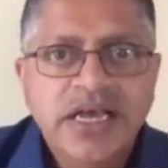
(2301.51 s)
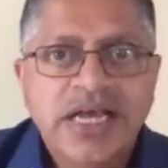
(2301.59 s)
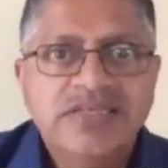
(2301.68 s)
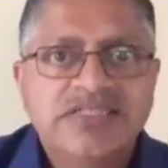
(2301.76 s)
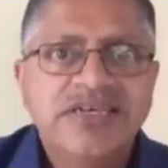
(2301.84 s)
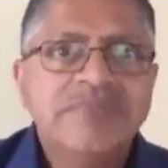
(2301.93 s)

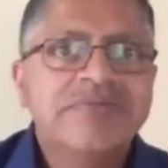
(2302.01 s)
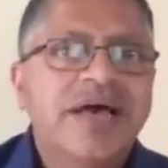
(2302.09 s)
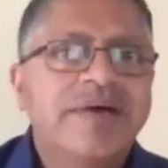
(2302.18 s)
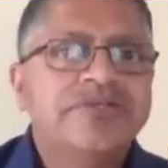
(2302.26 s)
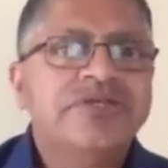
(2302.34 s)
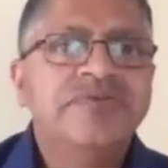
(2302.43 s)
And
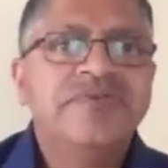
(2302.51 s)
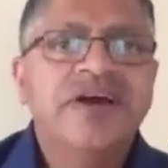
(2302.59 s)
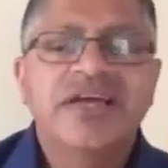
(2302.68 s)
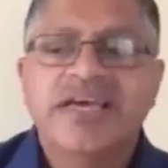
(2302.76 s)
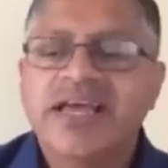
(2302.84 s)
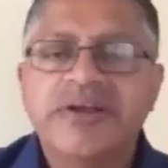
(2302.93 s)
sometimes you've got
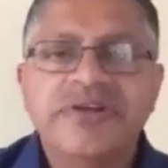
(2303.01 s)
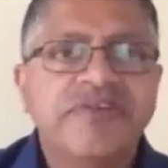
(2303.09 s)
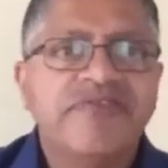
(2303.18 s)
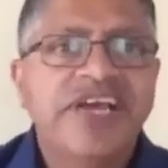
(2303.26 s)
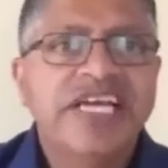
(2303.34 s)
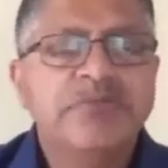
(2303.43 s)
to get on your
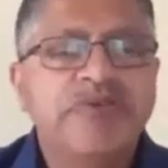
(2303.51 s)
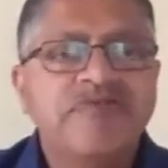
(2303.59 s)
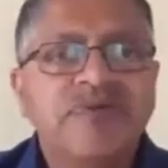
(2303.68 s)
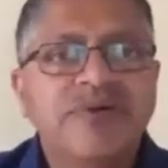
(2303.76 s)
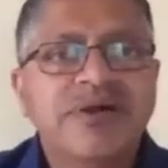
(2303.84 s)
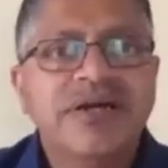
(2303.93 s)
face
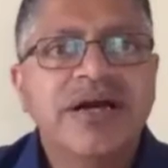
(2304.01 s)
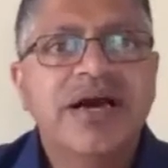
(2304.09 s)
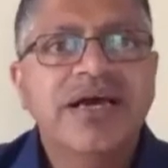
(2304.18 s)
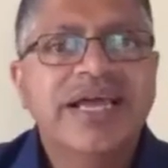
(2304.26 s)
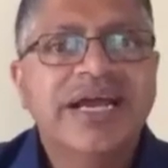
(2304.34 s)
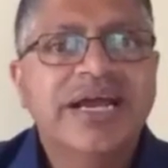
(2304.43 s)
before
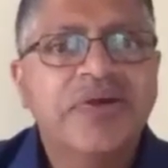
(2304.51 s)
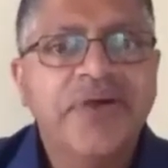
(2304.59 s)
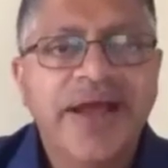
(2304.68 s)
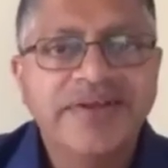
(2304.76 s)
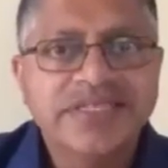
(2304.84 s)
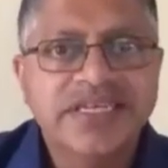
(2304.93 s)
God and
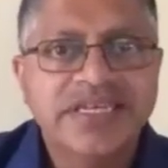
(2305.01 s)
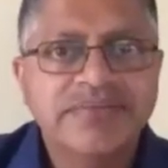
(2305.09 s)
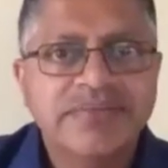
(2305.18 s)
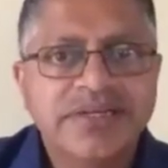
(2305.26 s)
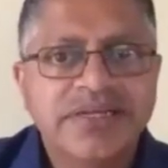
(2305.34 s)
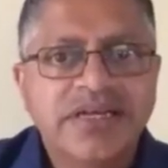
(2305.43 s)
cry out to him.